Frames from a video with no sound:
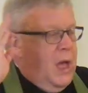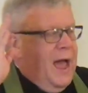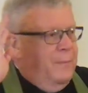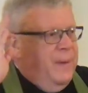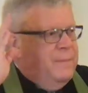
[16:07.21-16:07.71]

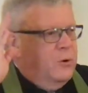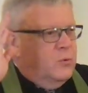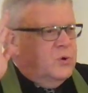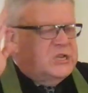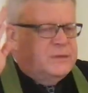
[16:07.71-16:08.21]
how people
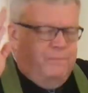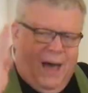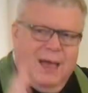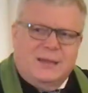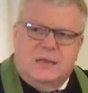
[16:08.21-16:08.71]

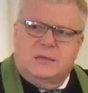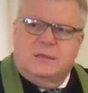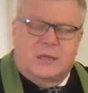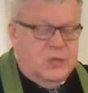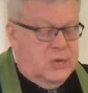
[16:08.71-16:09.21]

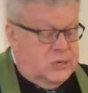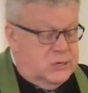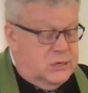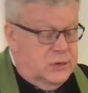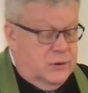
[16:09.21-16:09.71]
responded to
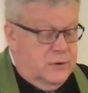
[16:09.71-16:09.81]
this